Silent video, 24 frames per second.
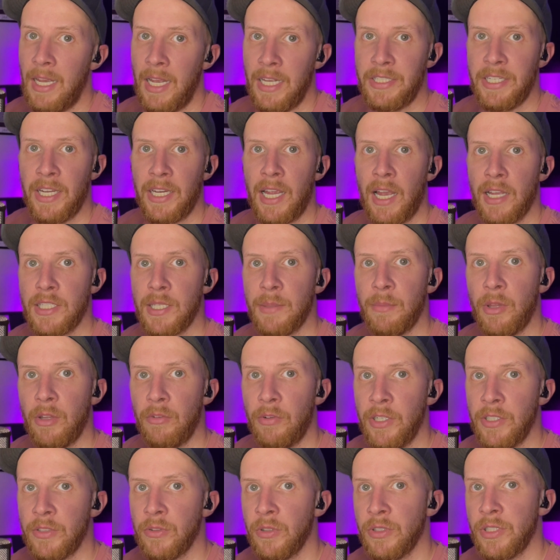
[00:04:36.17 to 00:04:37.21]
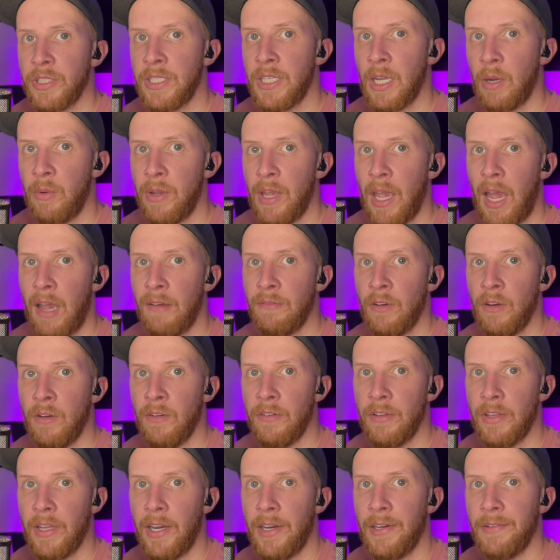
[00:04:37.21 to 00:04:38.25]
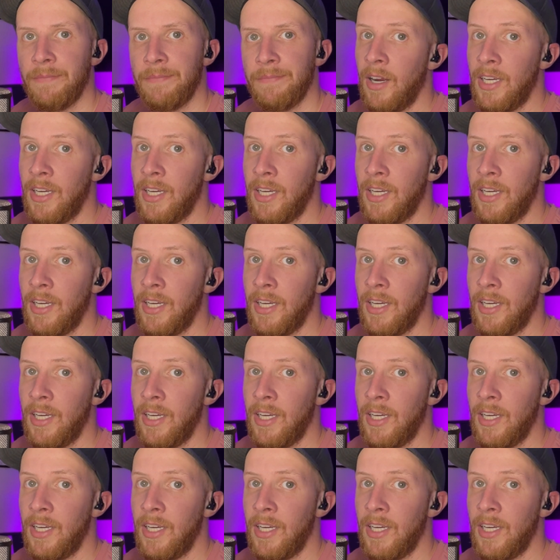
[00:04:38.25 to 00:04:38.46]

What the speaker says: and check out some of the resources that we have over there.